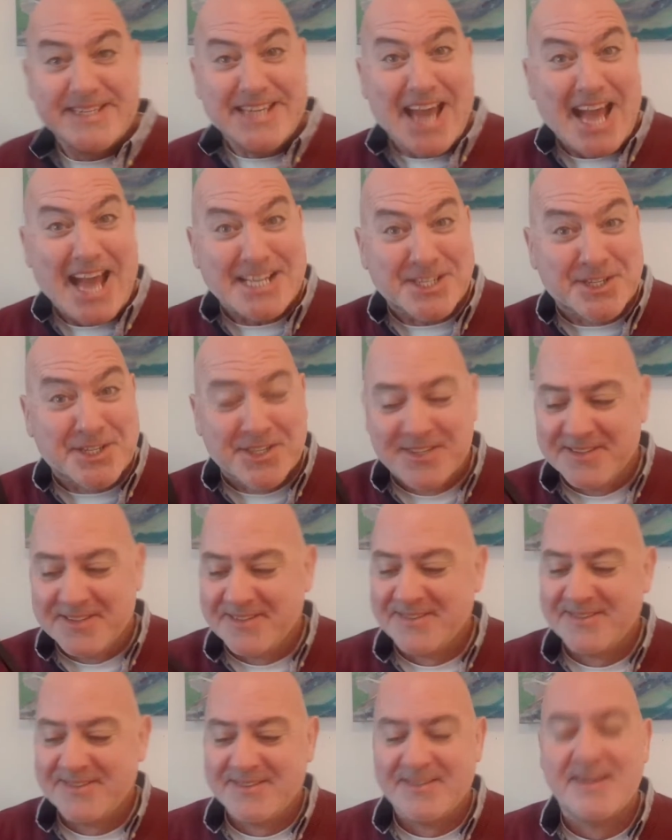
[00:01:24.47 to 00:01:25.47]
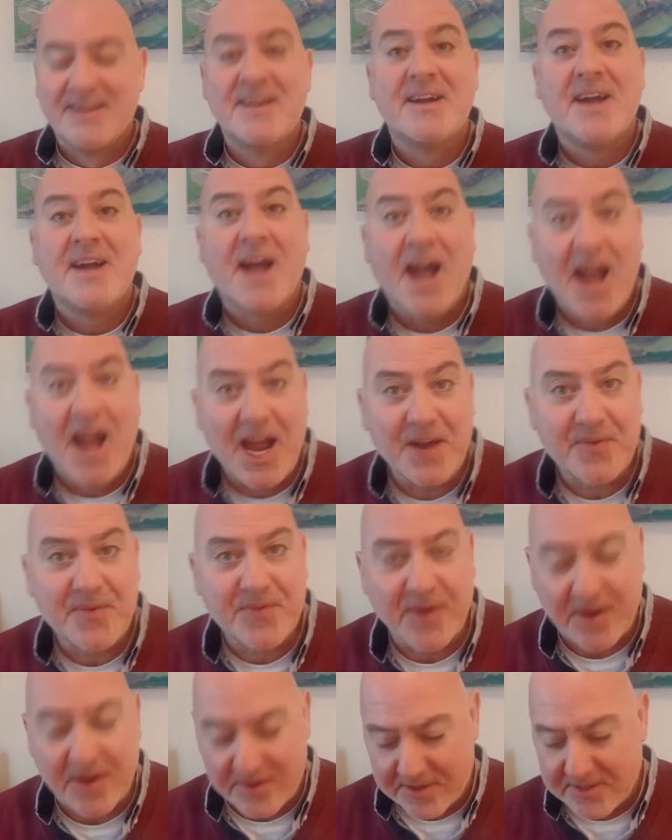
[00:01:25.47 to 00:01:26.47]
Yes!
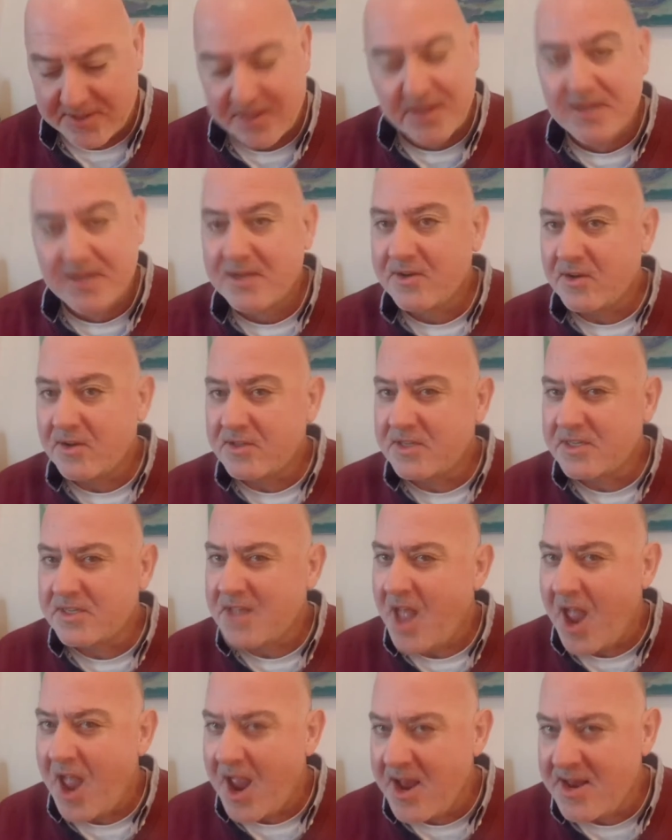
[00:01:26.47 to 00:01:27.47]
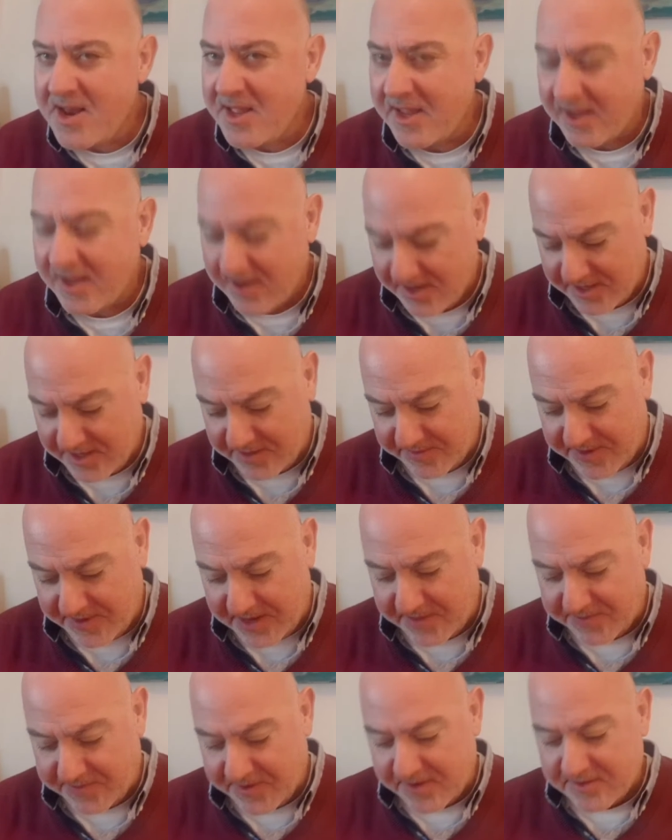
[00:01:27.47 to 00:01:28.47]
Headphones. Not just any kind of
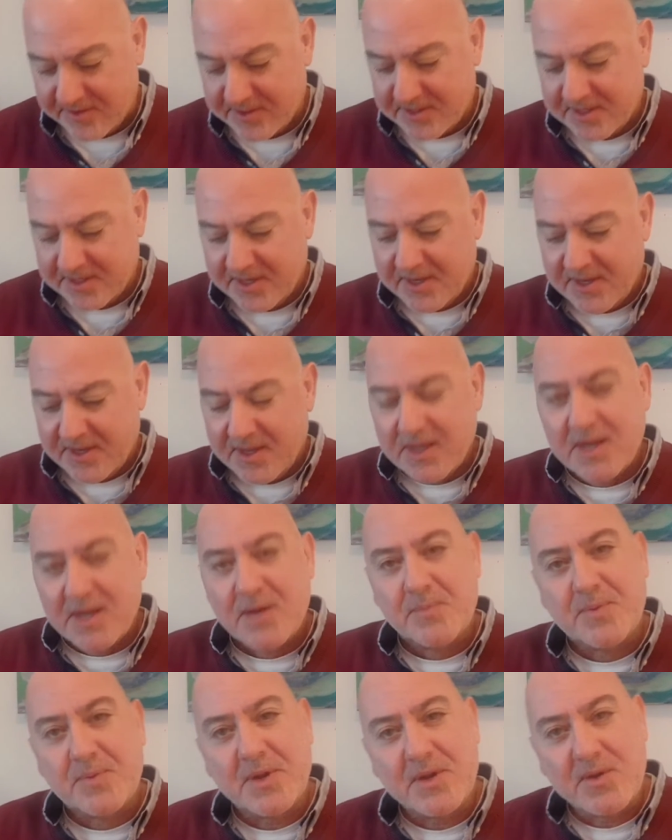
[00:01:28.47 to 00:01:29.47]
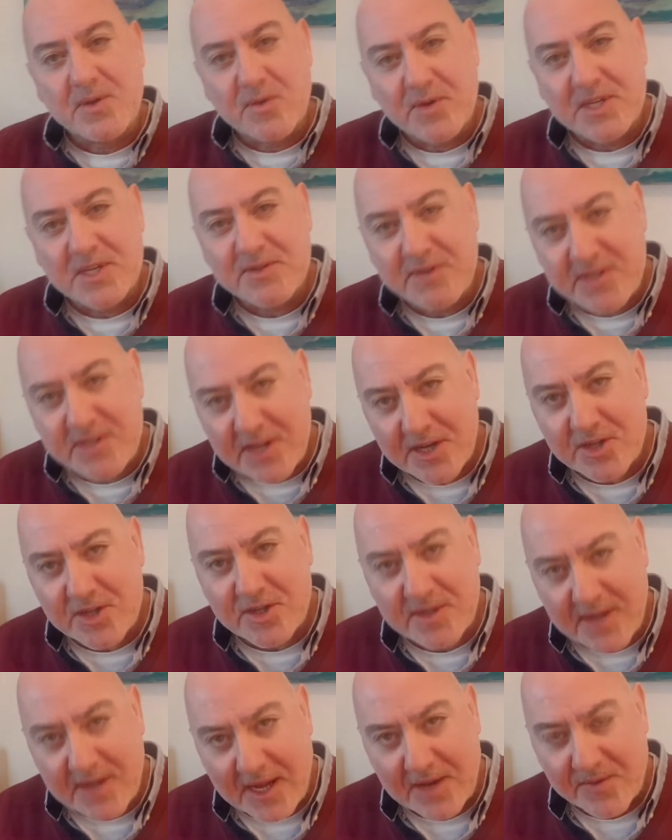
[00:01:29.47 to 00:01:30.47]
headphones, but noise
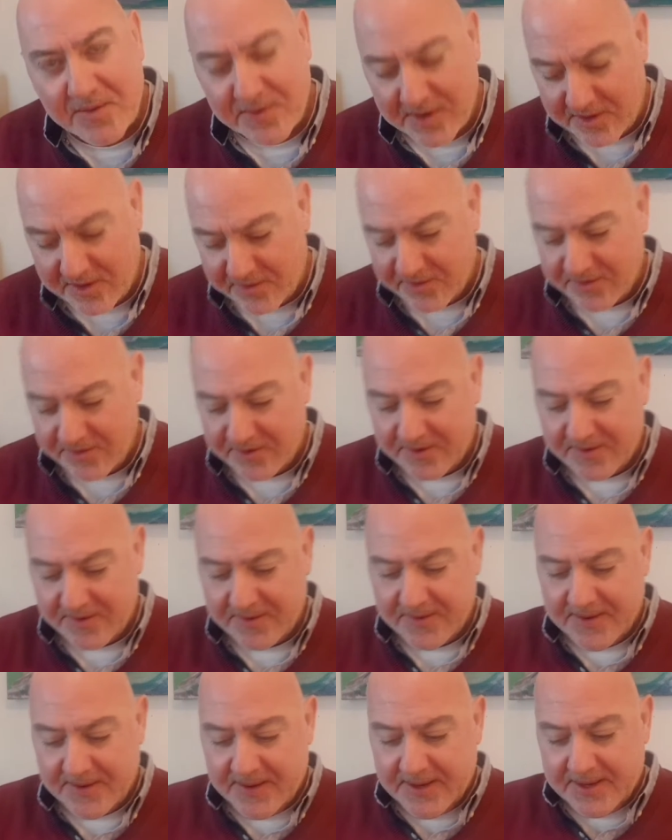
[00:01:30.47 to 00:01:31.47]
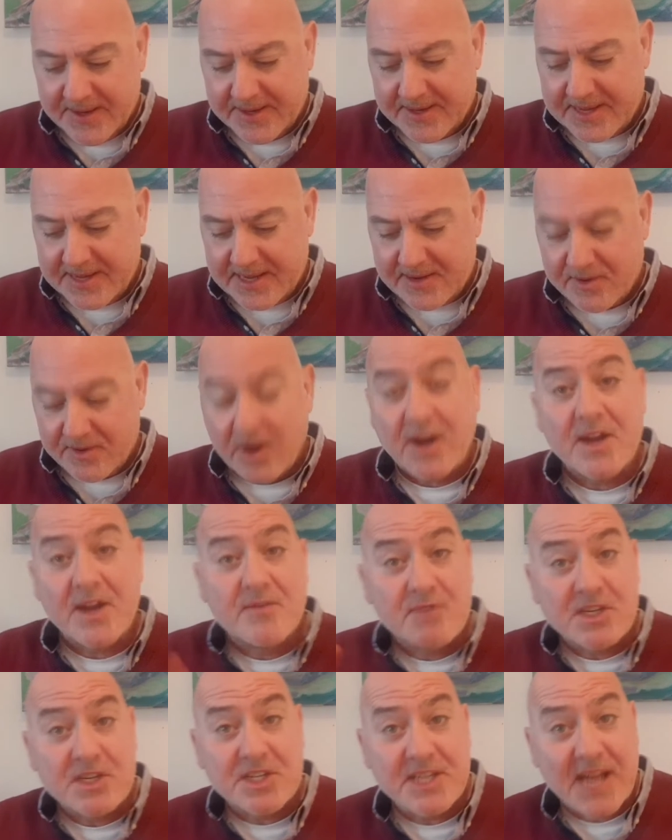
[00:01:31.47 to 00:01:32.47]
reduction headphones. Now, I
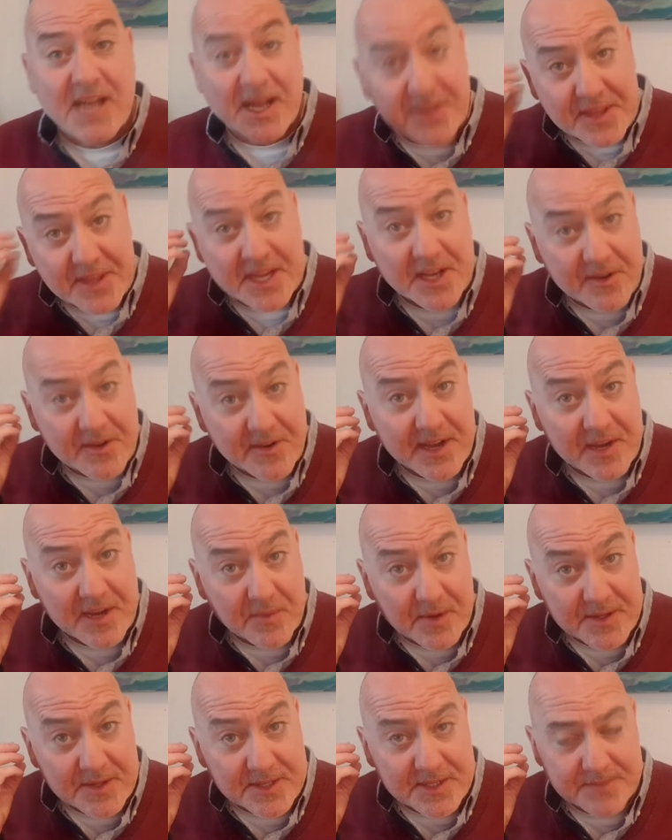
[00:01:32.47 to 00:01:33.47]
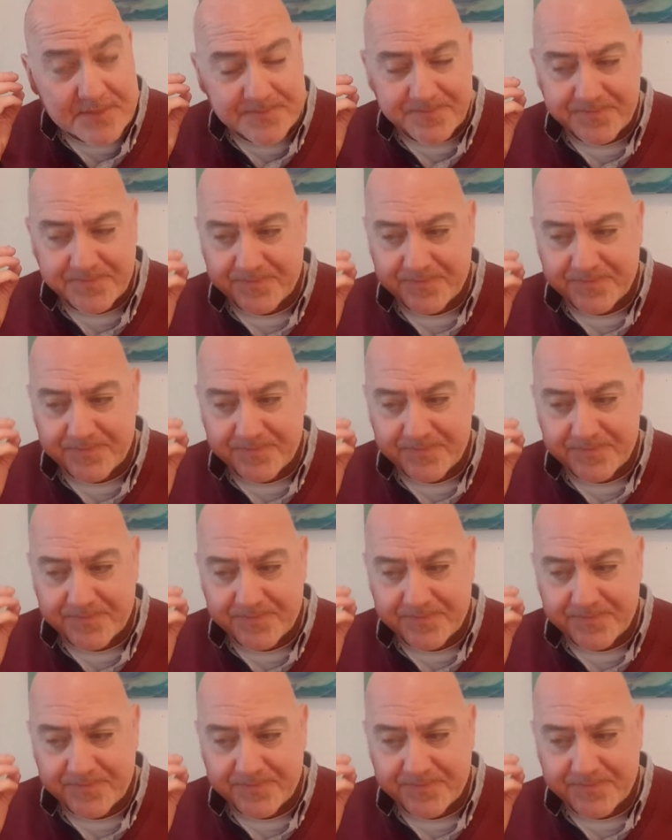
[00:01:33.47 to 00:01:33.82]
originally had the inner ear ones,